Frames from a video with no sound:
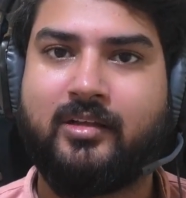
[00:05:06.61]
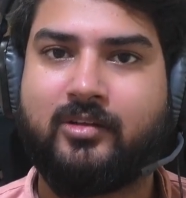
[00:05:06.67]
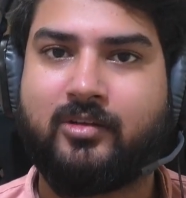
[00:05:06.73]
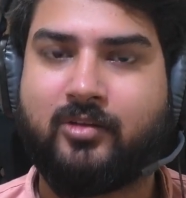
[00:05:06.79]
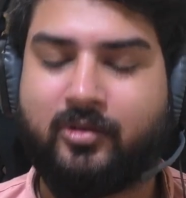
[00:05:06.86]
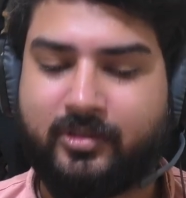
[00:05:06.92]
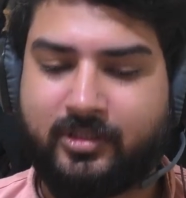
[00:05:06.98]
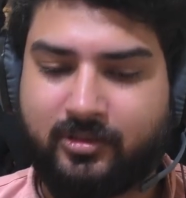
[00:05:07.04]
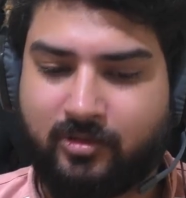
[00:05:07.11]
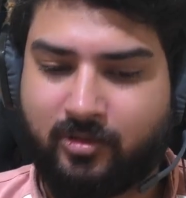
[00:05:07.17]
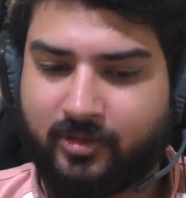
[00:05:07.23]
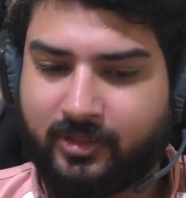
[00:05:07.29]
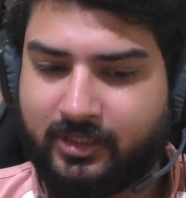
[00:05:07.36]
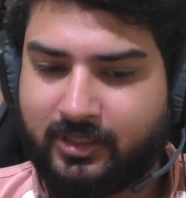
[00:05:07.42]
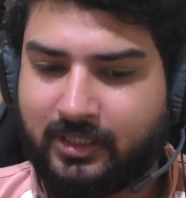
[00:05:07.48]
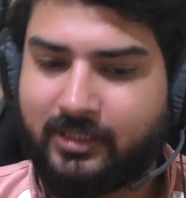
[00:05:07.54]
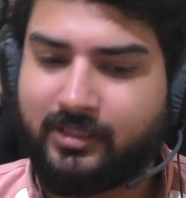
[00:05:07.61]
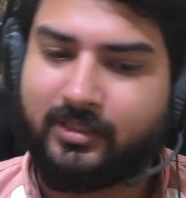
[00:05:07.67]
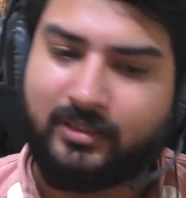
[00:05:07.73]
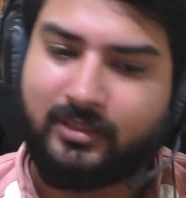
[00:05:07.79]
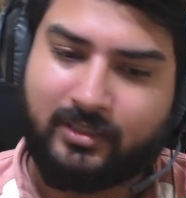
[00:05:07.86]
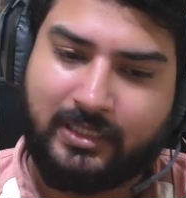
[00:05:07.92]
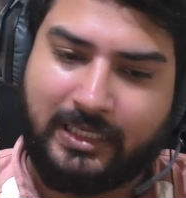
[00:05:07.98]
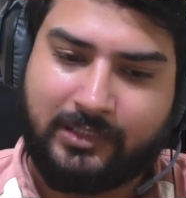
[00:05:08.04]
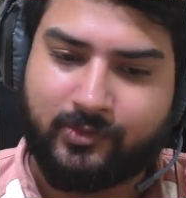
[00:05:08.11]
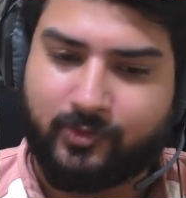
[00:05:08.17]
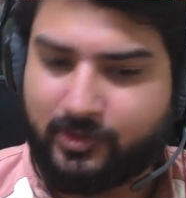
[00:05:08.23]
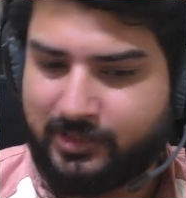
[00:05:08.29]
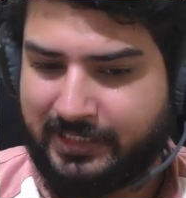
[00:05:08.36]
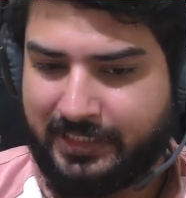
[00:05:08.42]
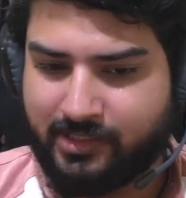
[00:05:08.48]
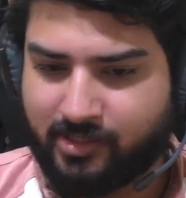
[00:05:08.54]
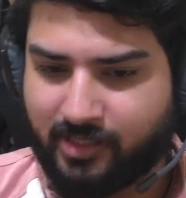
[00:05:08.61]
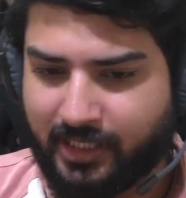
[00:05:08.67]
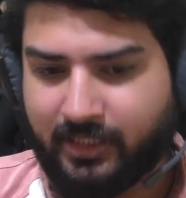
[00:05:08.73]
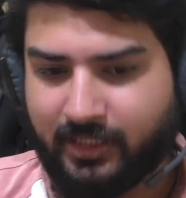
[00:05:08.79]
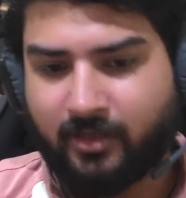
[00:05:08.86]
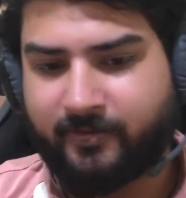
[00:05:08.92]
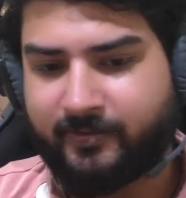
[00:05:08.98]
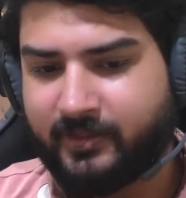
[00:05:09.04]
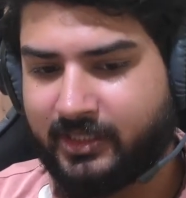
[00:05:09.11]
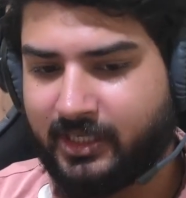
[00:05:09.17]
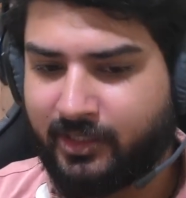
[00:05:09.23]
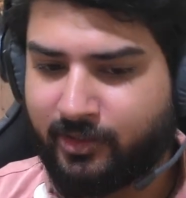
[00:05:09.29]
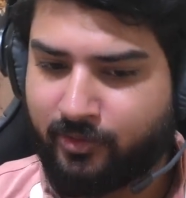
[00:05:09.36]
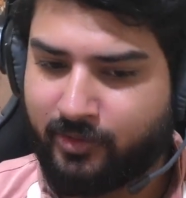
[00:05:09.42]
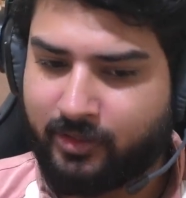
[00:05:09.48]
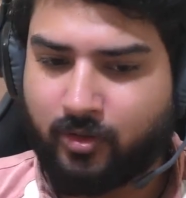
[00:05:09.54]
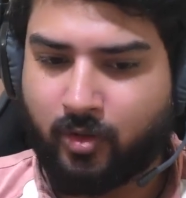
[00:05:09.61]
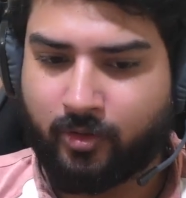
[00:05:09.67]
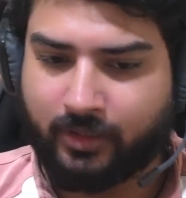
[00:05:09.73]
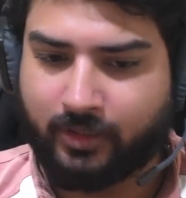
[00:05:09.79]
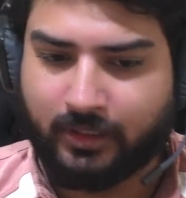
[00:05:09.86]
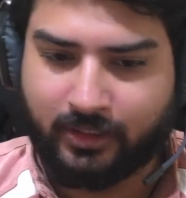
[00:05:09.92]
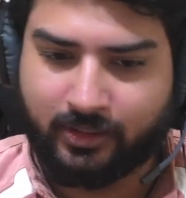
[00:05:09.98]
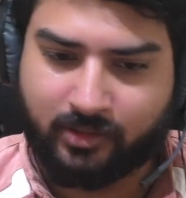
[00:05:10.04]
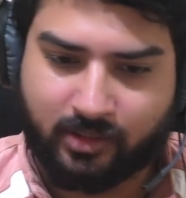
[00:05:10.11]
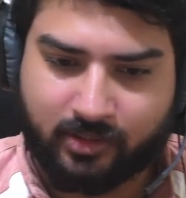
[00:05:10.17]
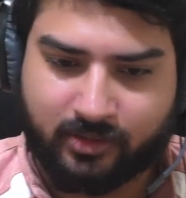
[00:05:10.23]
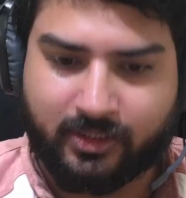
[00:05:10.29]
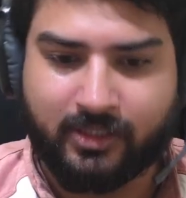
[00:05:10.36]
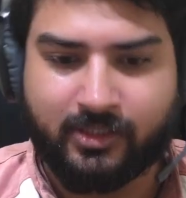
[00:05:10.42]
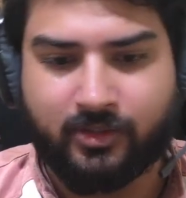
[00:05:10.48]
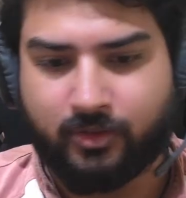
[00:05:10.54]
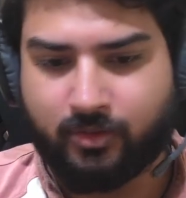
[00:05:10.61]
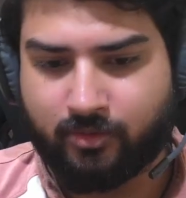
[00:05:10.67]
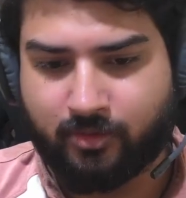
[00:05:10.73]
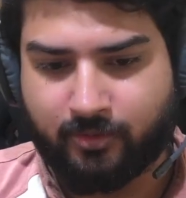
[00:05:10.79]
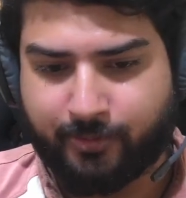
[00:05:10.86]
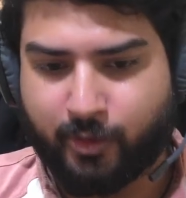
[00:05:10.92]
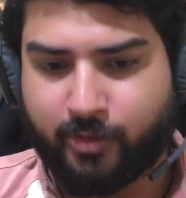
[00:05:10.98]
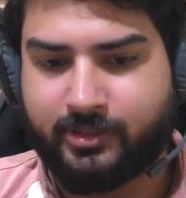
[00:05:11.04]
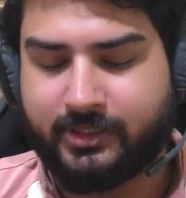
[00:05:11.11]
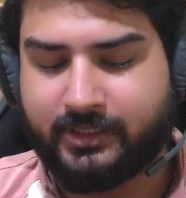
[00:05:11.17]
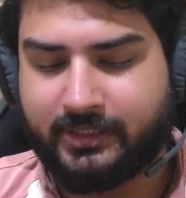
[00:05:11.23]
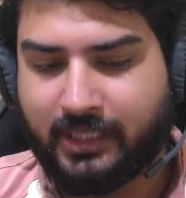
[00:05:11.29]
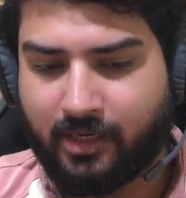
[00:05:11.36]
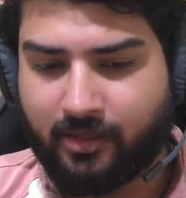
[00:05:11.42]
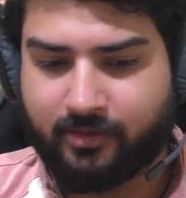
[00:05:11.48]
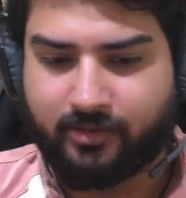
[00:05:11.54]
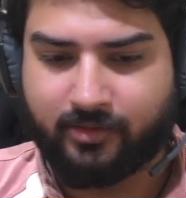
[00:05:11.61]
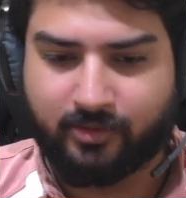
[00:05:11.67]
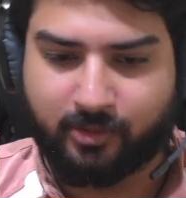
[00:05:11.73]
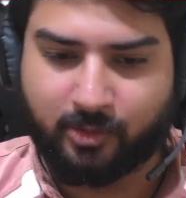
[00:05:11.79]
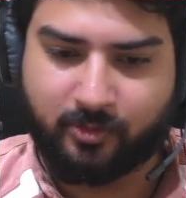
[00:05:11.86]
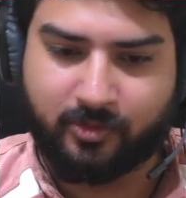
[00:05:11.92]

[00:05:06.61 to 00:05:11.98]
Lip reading: Got it, and that was it, right? After that, you had gotten inducted into the project that you